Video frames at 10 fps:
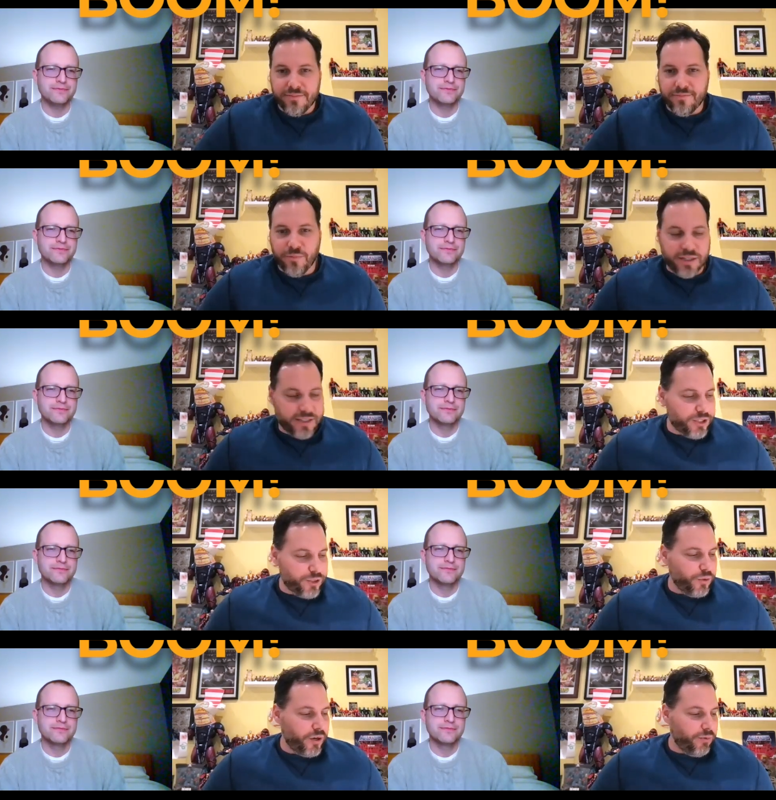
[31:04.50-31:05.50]
Speaker 1: West Side
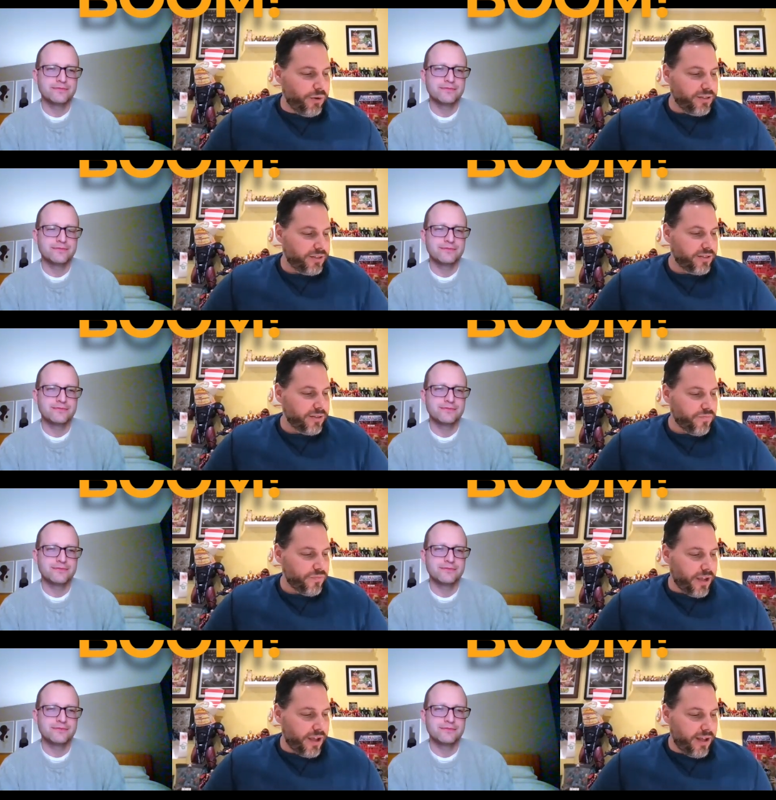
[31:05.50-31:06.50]
Story was,
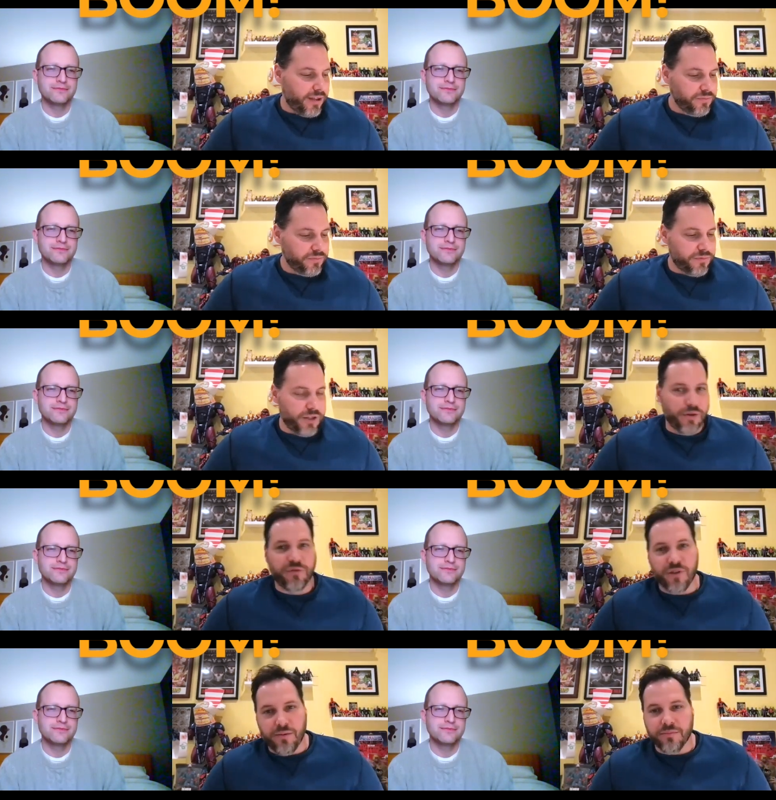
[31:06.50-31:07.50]
uh, you know,
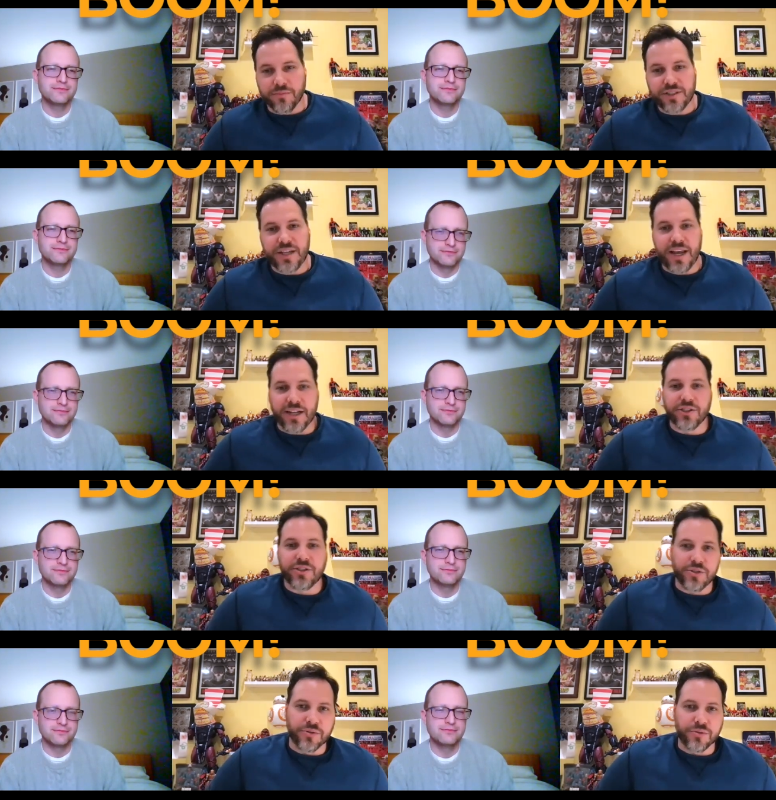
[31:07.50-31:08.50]
from stage
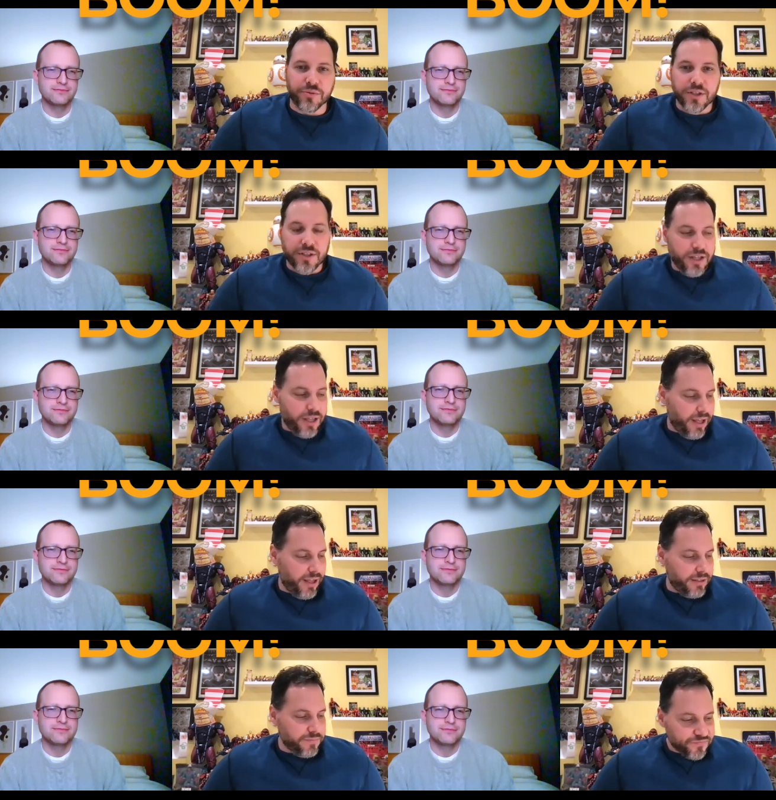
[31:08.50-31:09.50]
to
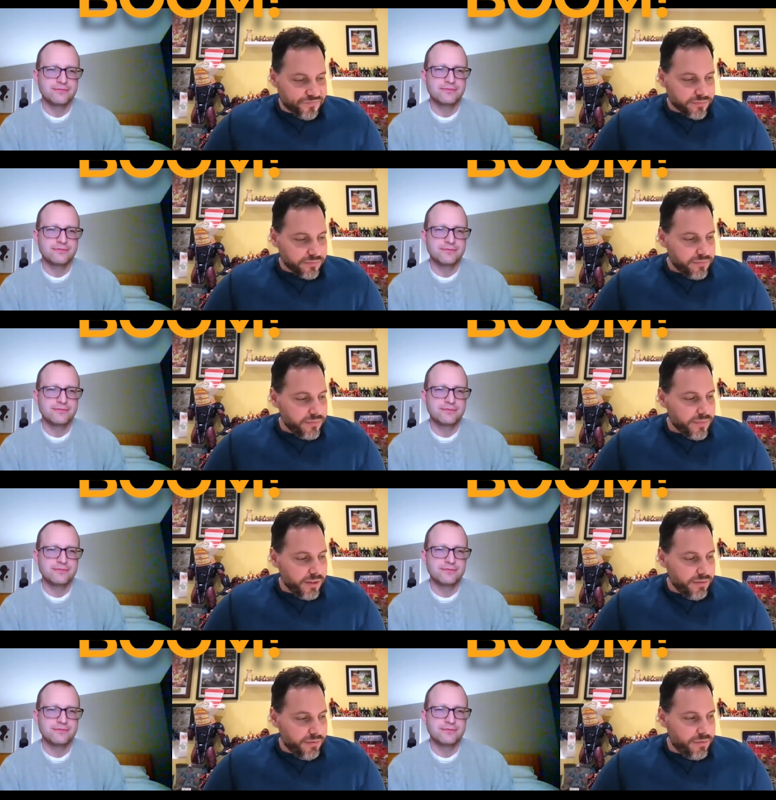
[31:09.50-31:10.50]
uh,
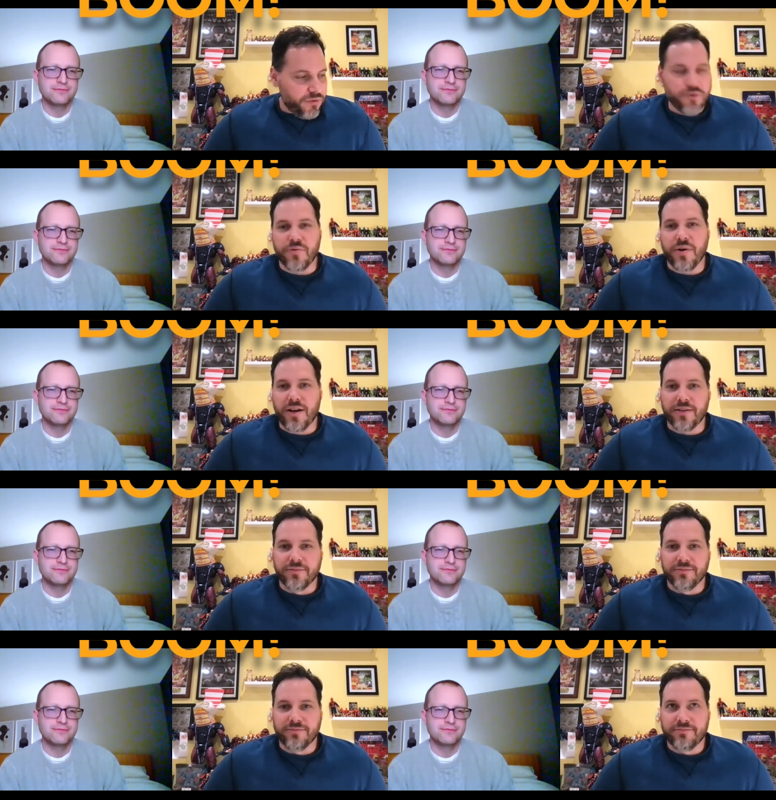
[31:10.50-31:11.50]
to uh,
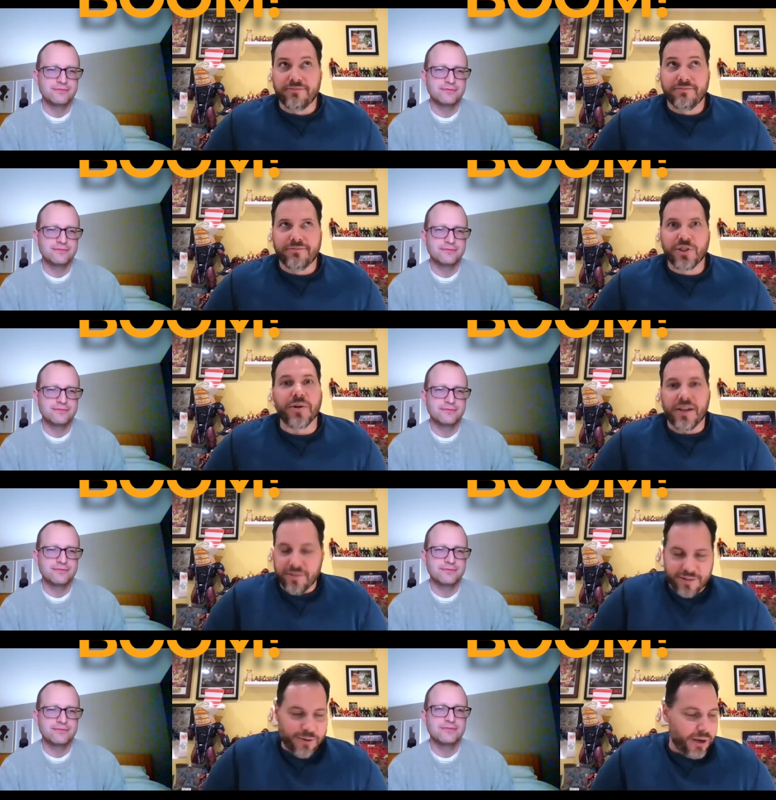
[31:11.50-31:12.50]
screen.
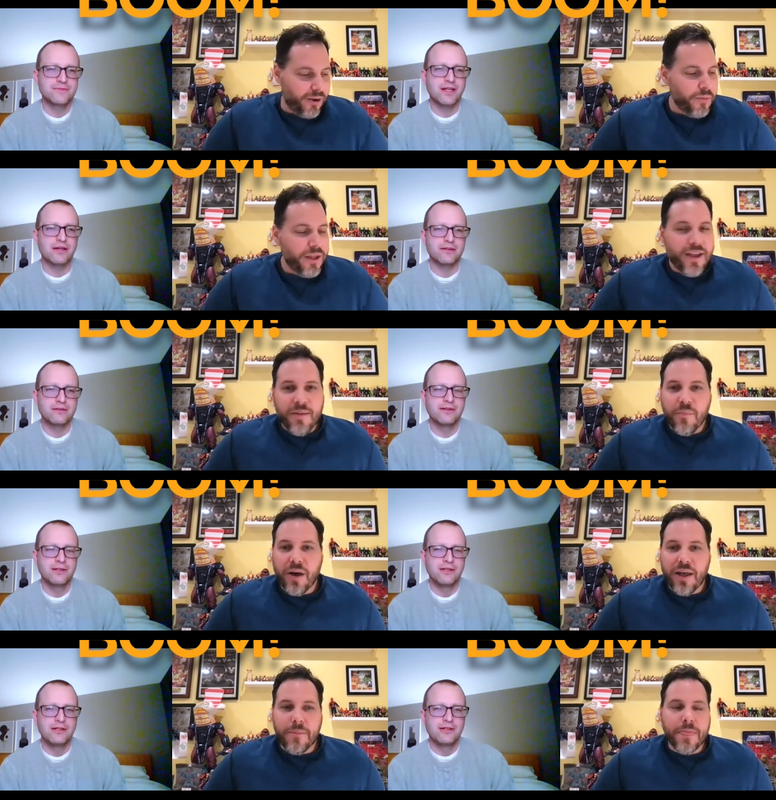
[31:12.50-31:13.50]
There we go. Yeah.
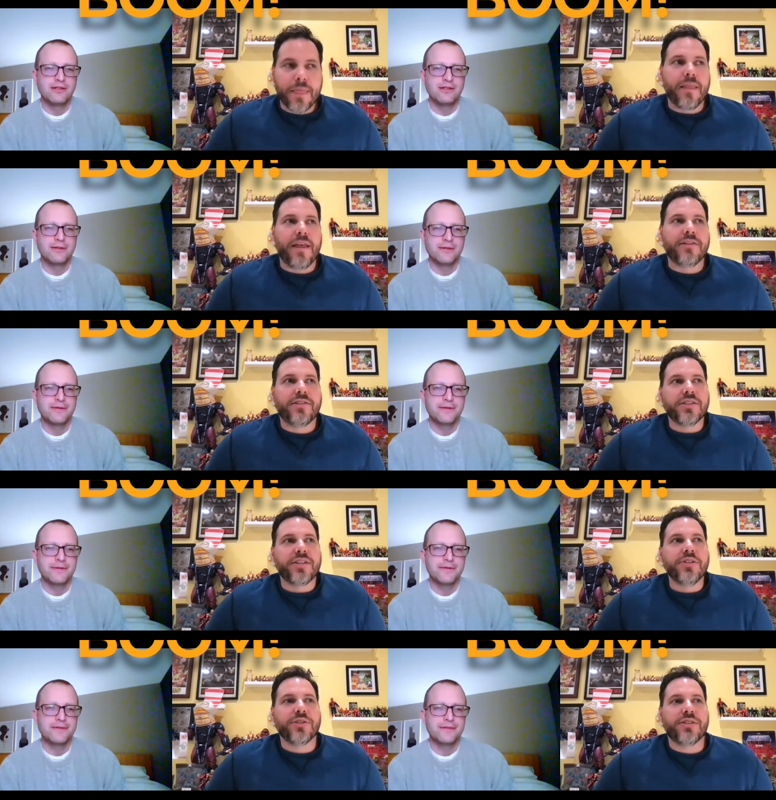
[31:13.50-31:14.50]
But it's just
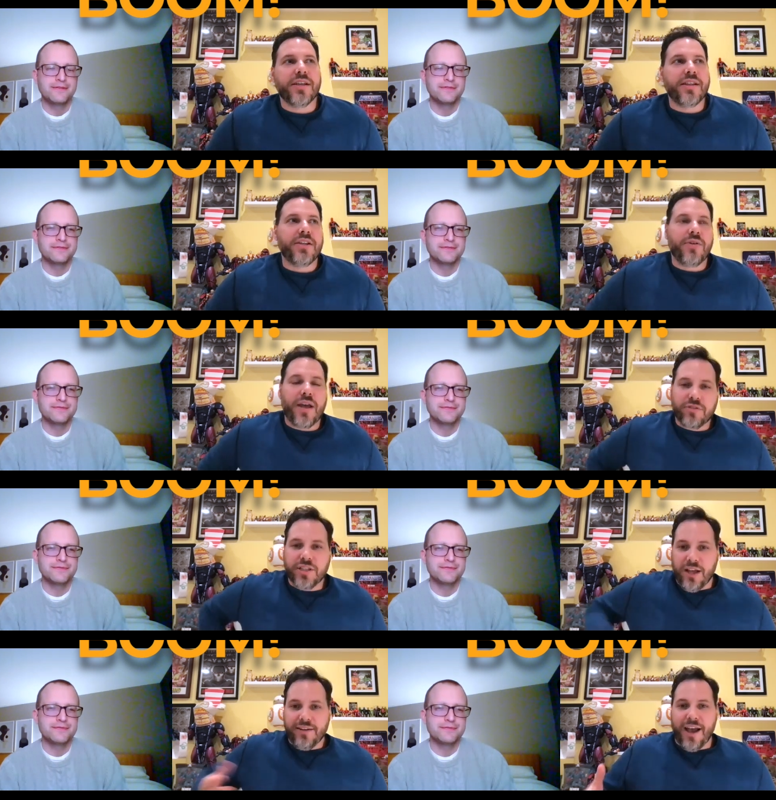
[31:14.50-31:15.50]
interesting. Then you have
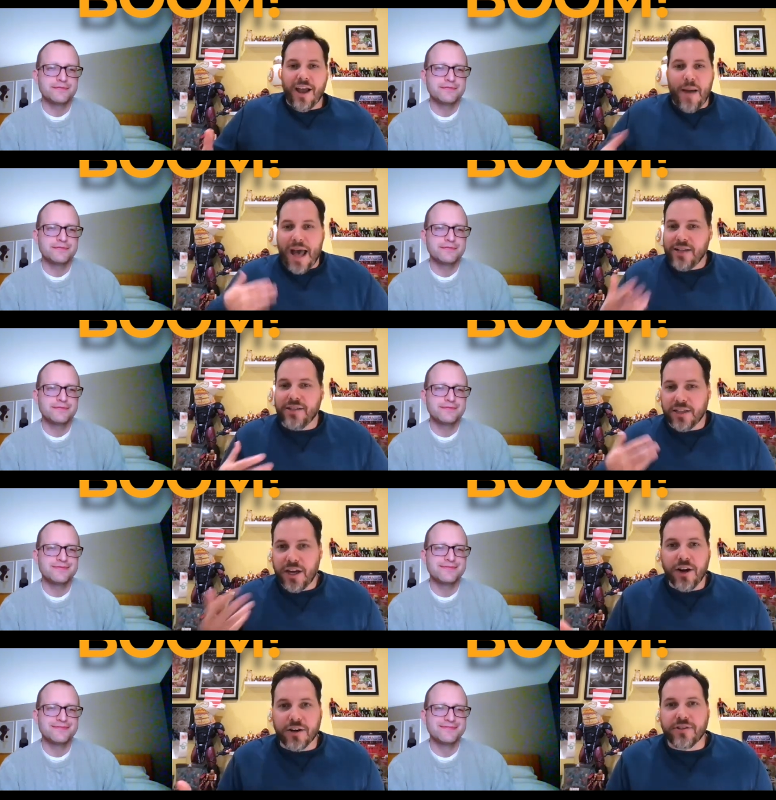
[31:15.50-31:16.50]
Sondheim as a
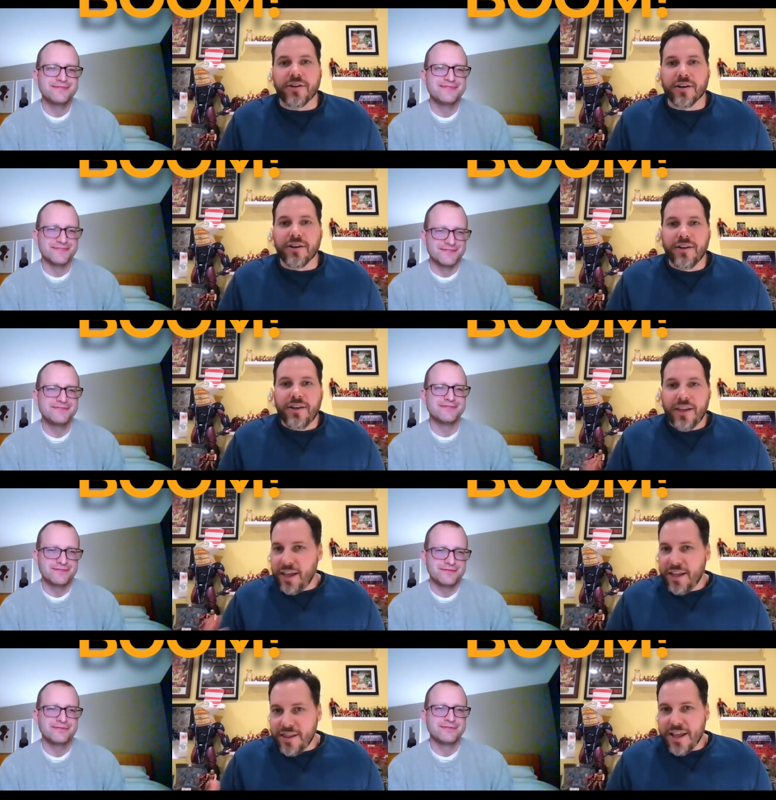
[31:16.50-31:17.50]
character
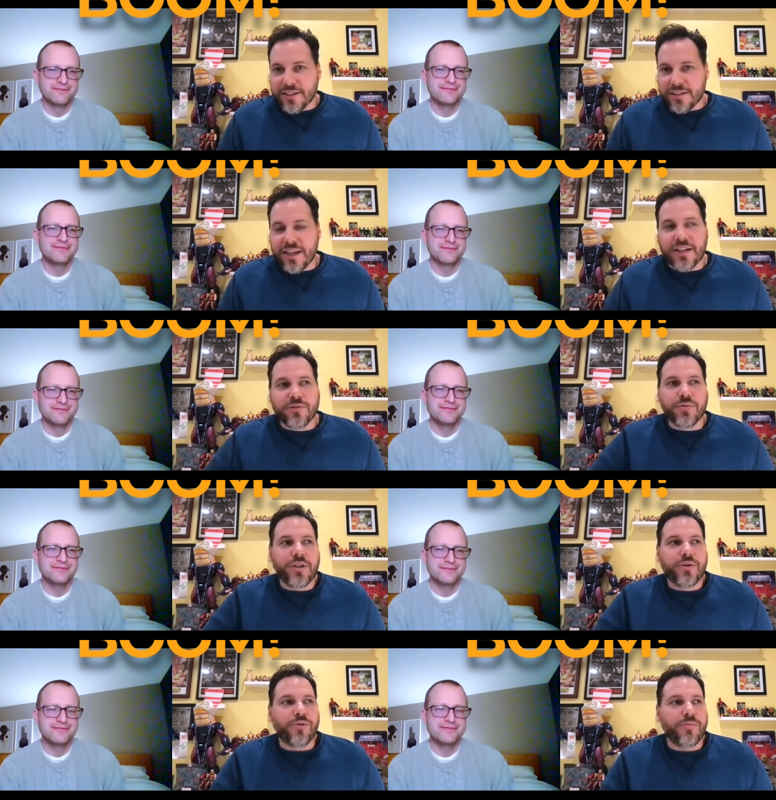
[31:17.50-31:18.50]
in this, and it's really
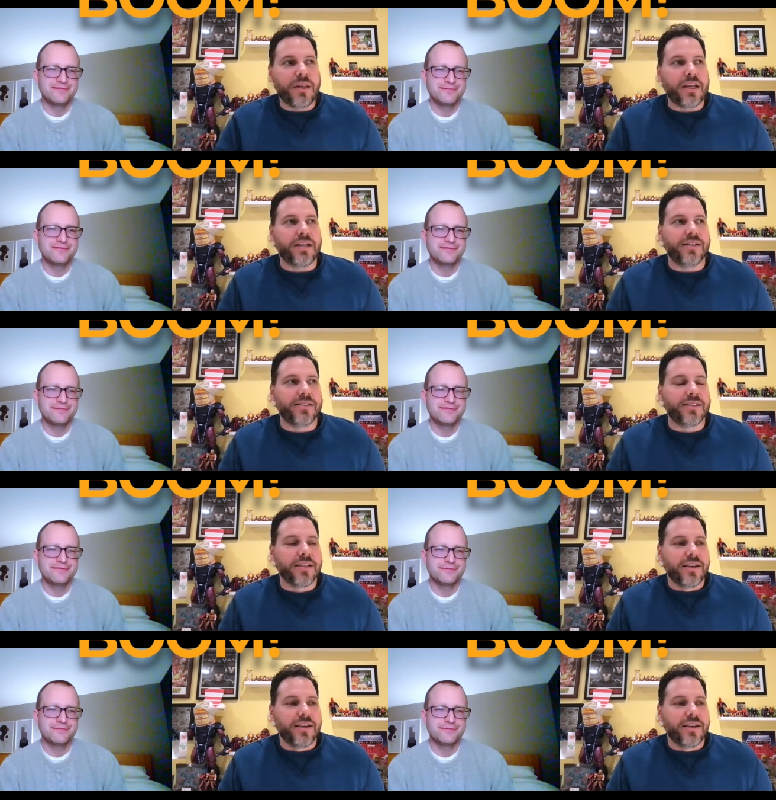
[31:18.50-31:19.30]
cool because